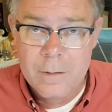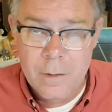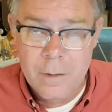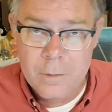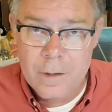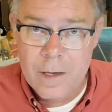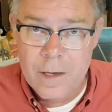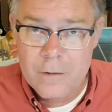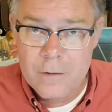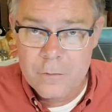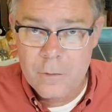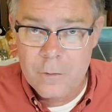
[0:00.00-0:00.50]

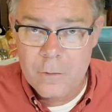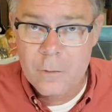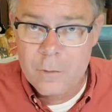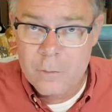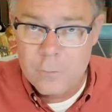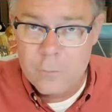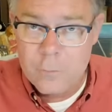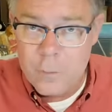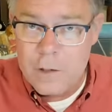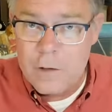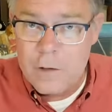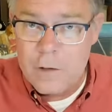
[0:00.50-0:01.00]
Okay, so
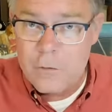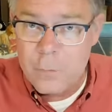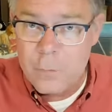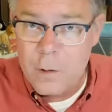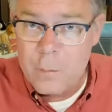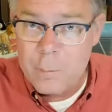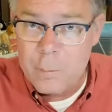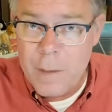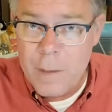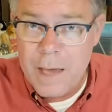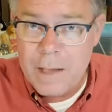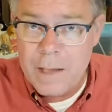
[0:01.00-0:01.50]
if we just
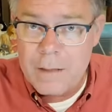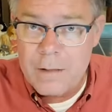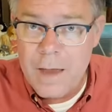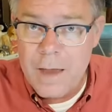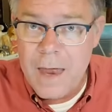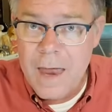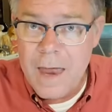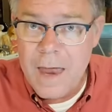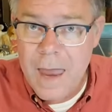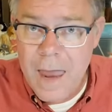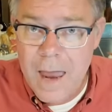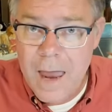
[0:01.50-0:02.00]
went back
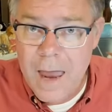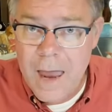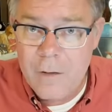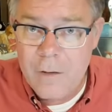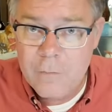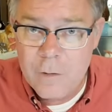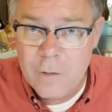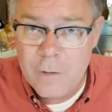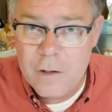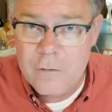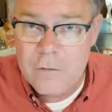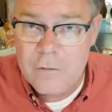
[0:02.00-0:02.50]
to
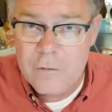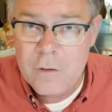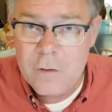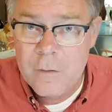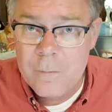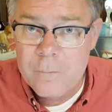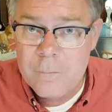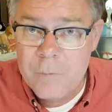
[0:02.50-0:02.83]
average,